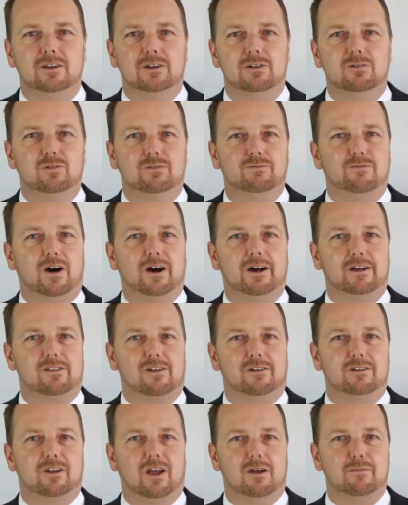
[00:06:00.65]
to advise
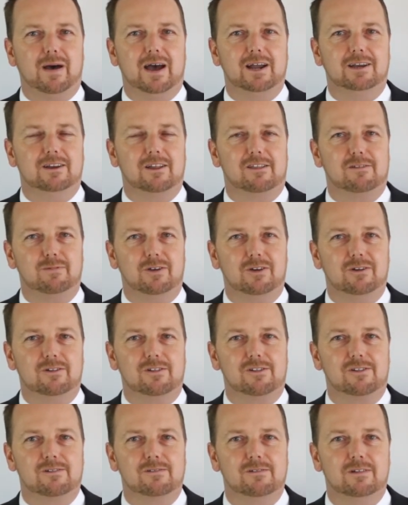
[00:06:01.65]
on domain
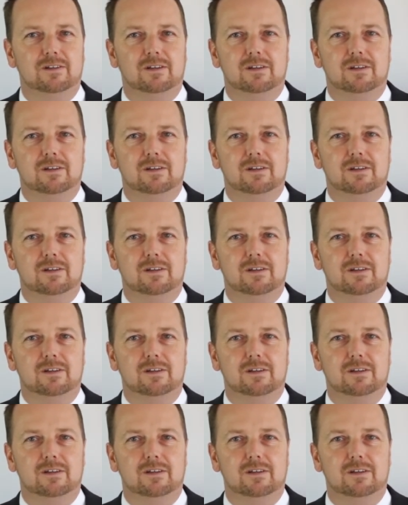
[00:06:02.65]
disputes,